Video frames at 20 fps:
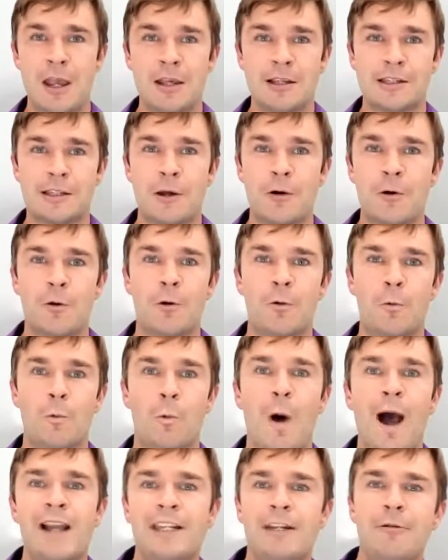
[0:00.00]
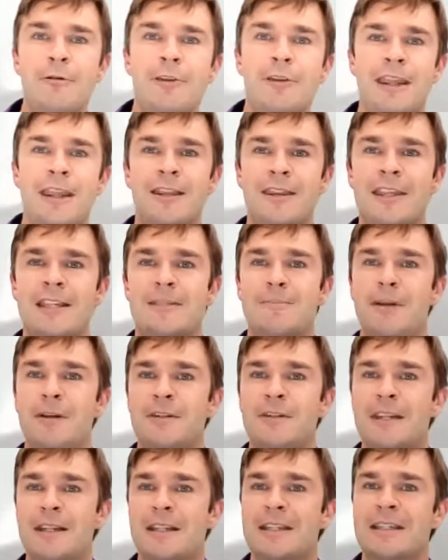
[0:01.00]
So why do you think this
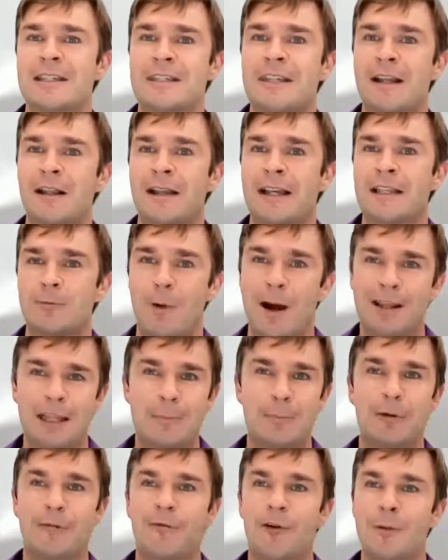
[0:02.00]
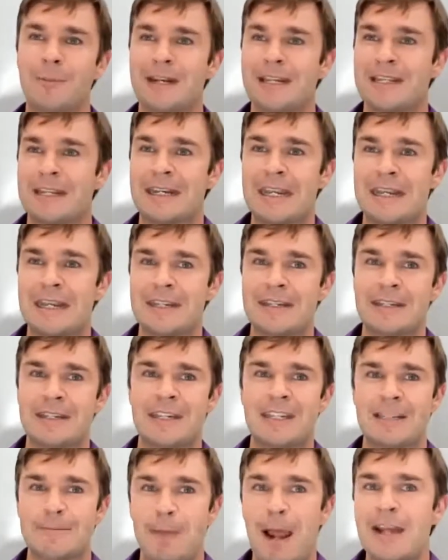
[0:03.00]
music is still as widely performed as it is,
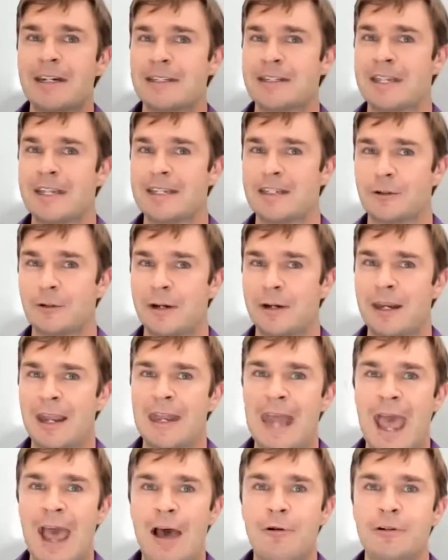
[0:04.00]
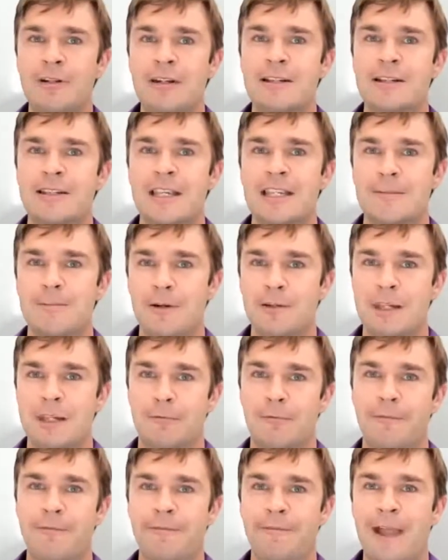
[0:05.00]
despite its history? And how does this music
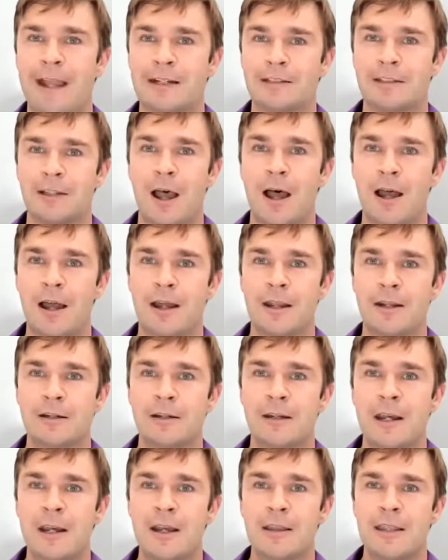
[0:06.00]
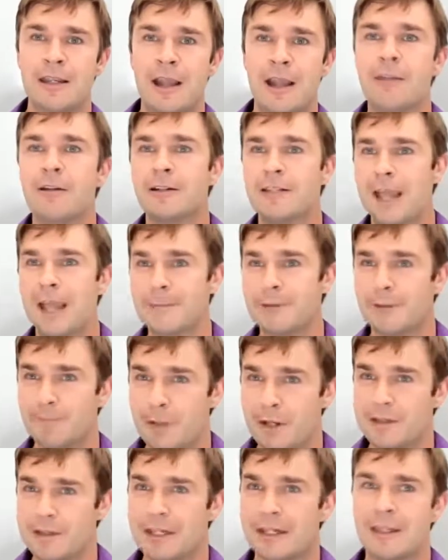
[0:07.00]
reflect on the other types of
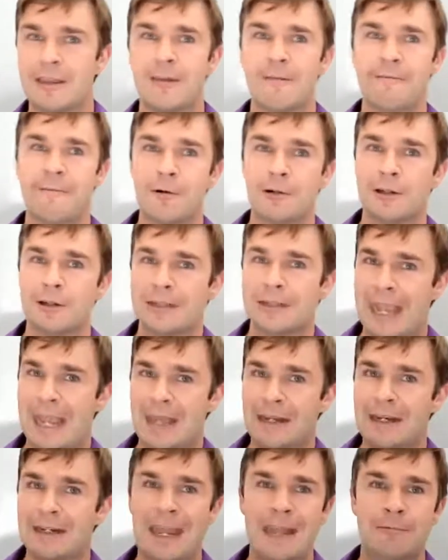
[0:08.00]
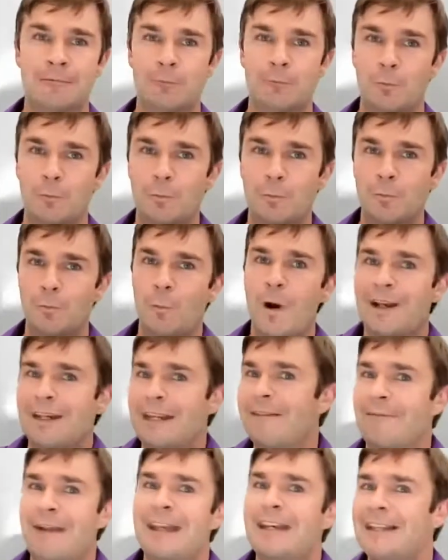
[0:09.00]
music in the folk canon? And what,
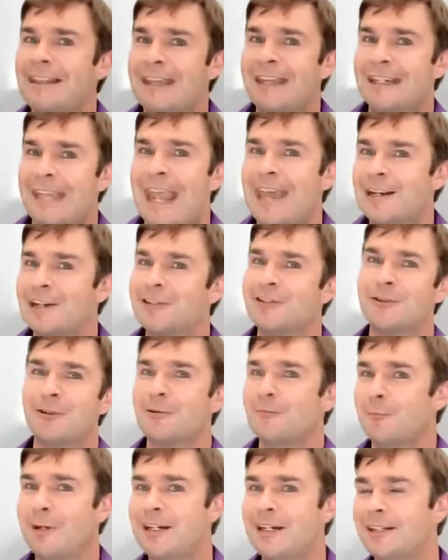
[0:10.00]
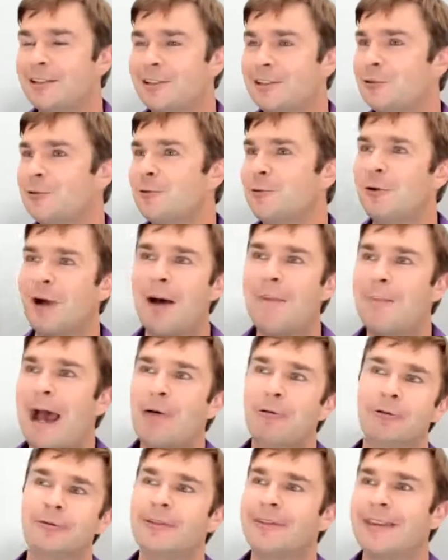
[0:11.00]
if anything, can and should we do
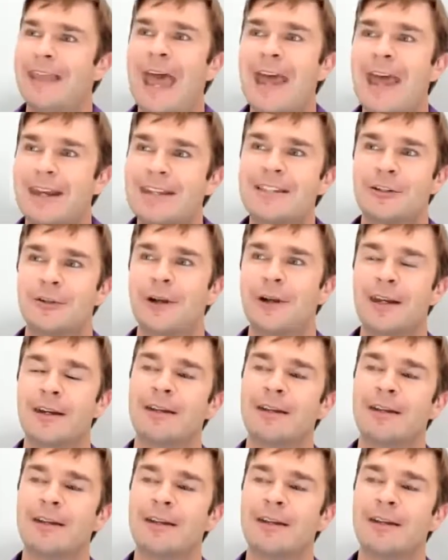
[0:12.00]
about that history?